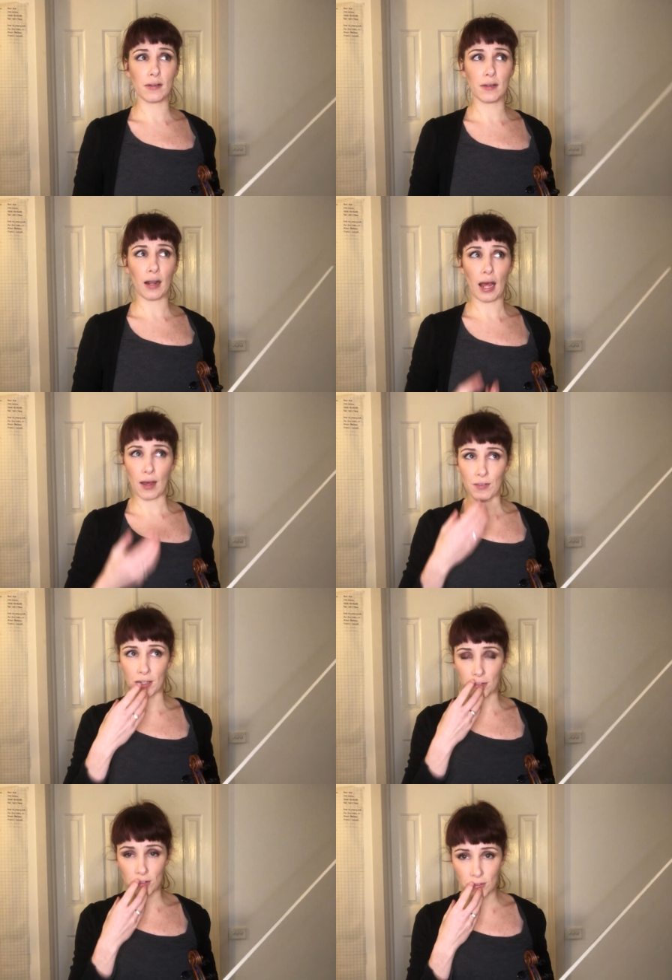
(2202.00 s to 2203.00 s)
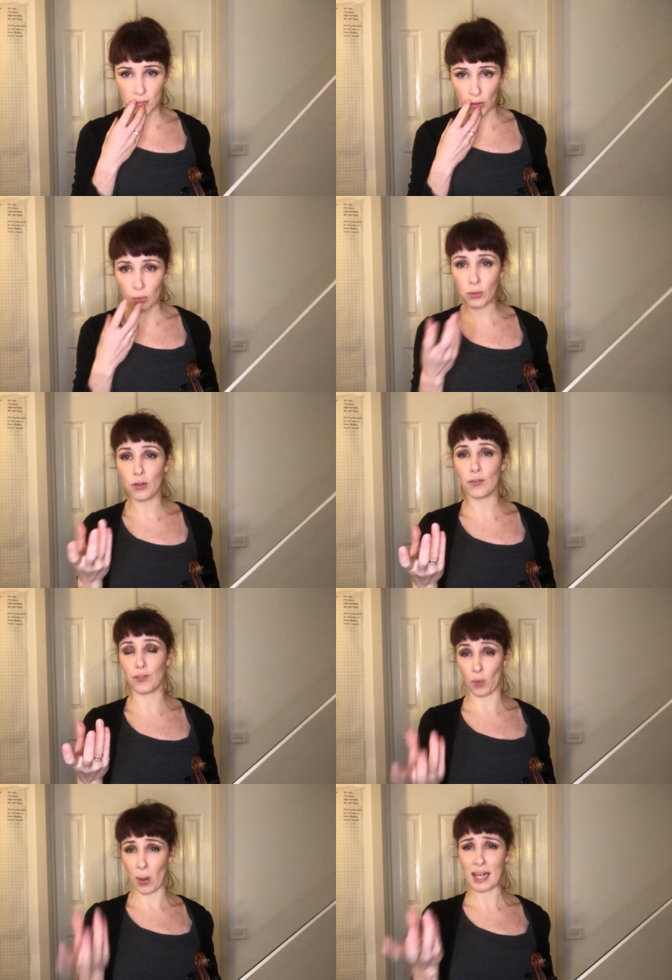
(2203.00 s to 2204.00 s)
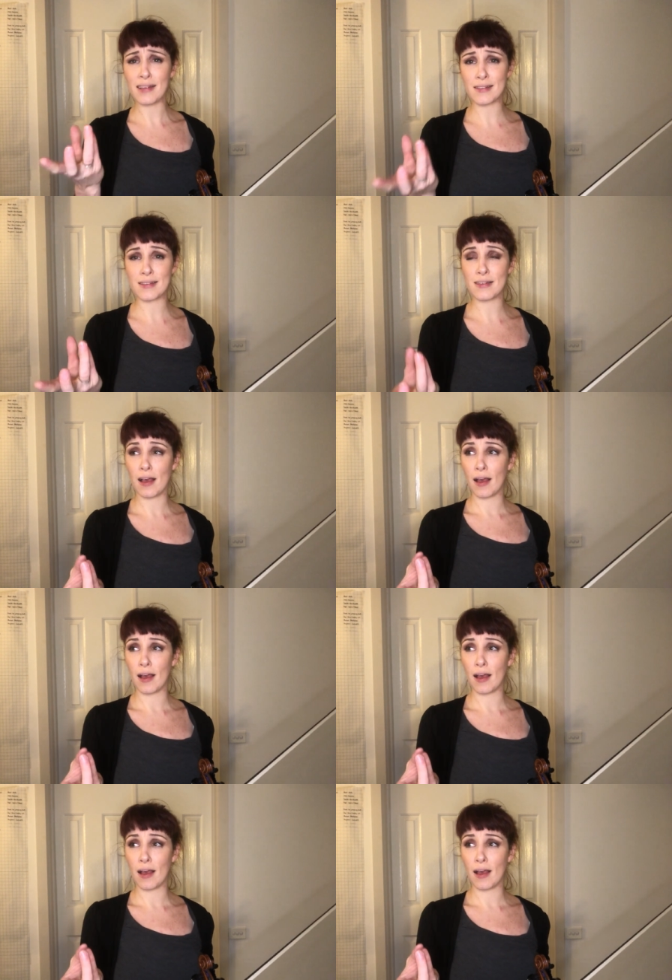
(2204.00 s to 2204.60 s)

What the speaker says: having a solo voice